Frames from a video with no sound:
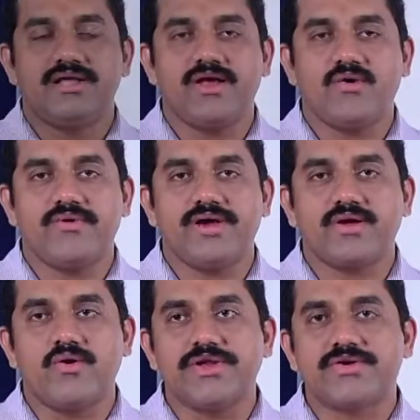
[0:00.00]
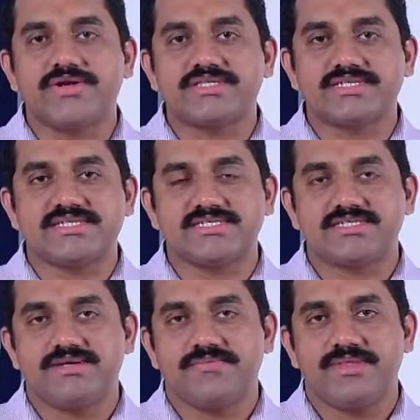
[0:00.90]
Now we are going to
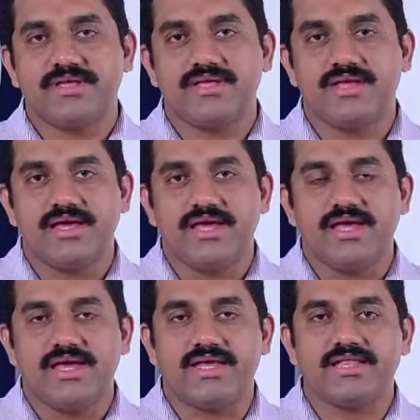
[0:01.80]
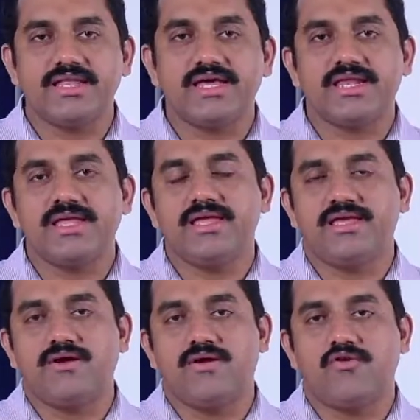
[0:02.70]
discuss a theory
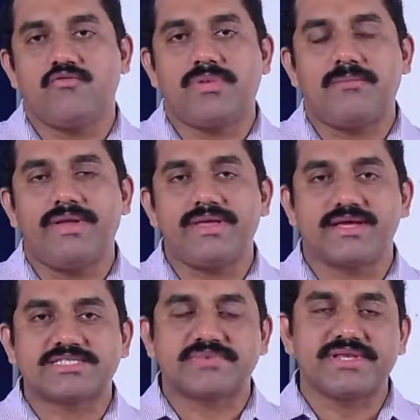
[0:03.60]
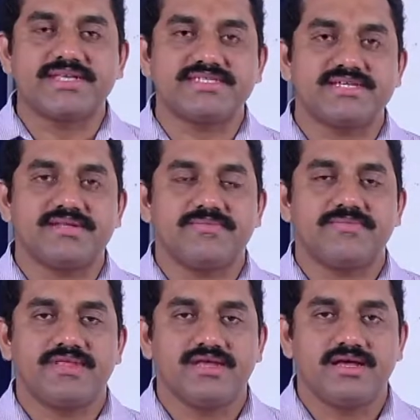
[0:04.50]
of public expenditure.
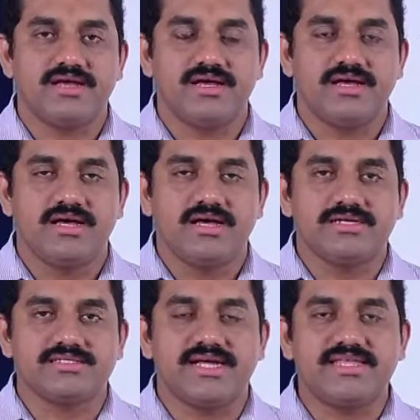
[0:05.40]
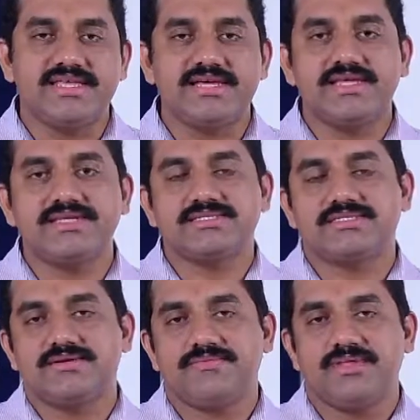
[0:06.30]
So that theory
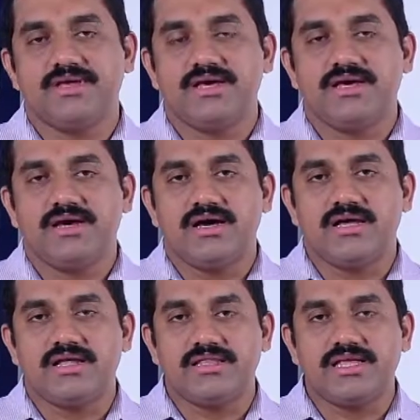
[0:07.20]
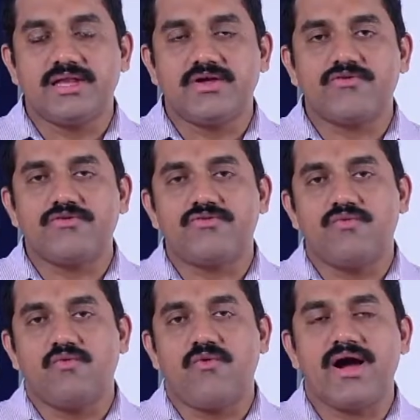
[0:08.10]
is theory of
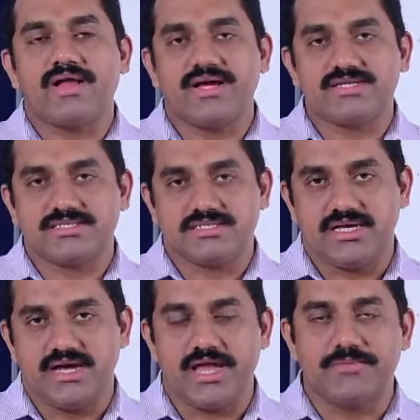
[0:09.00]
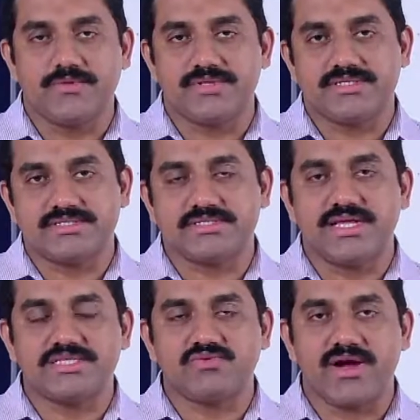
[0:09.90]
Wagner's hypothesis,
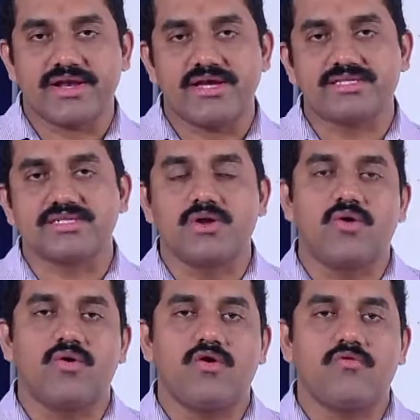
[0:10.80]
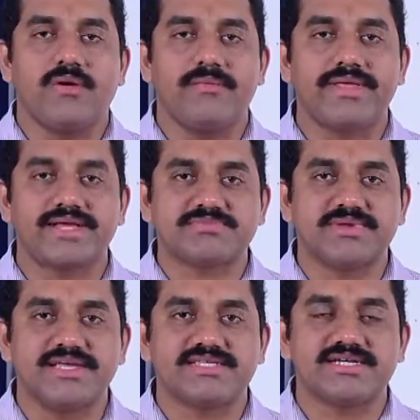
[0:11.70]
that is Wagner's law of public
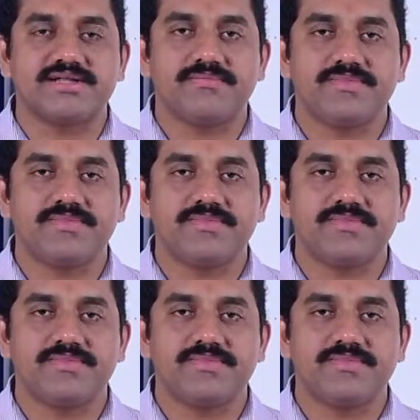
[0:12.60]
expenditure.